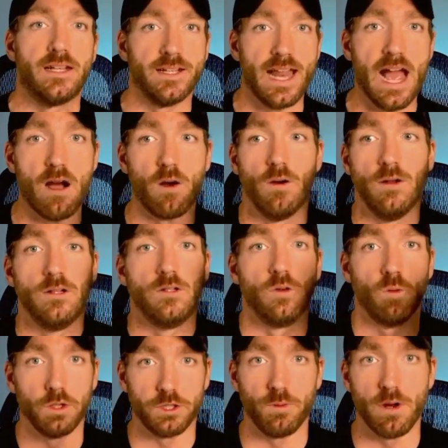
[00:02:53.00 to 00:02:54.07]
Now,
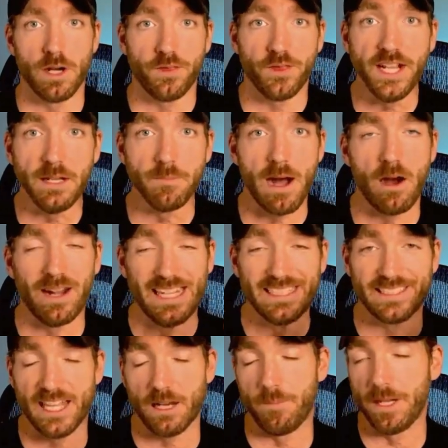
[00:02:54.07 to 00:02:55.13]
what you want to think about
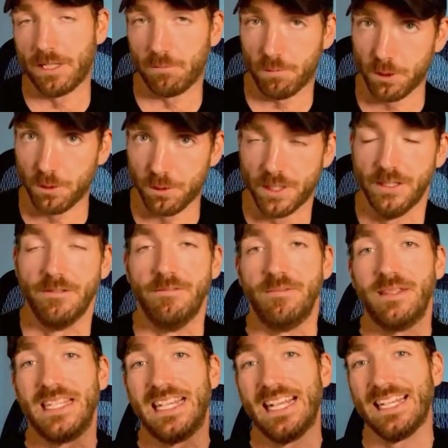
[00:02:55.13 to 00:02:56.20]
instead of being rude
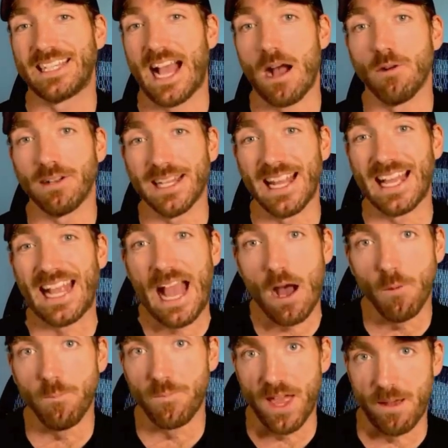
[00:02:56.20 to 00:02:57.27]
is, how can I
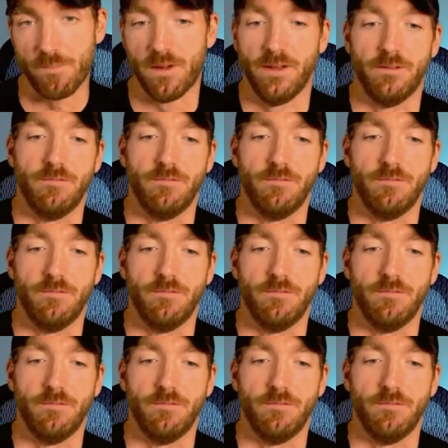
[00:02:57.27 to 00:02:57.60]
help them?